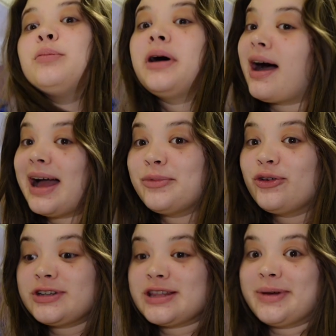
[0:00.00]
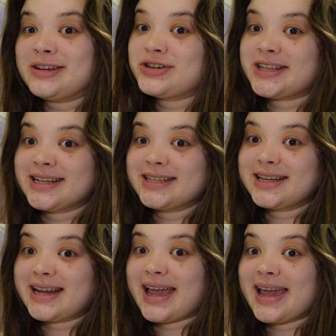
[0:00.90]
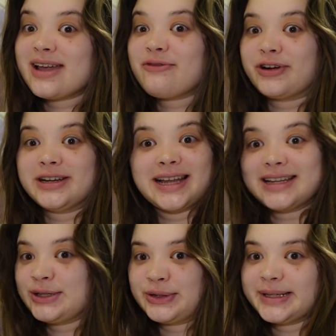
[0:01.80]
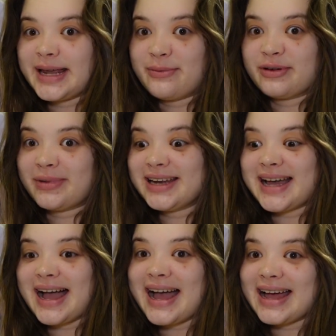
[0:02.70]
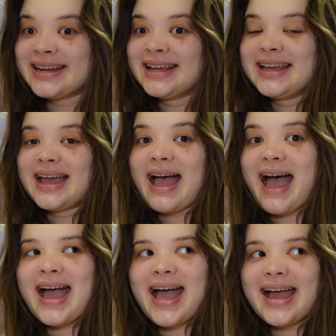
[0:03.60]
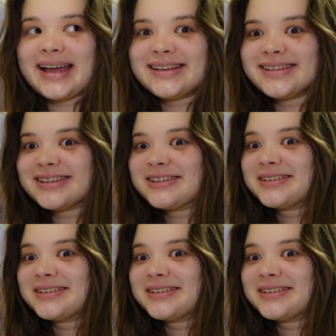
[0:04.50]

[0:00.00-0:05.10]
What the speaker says: but I'm off to the metrocentre today for a daddy-daughter date with my dad and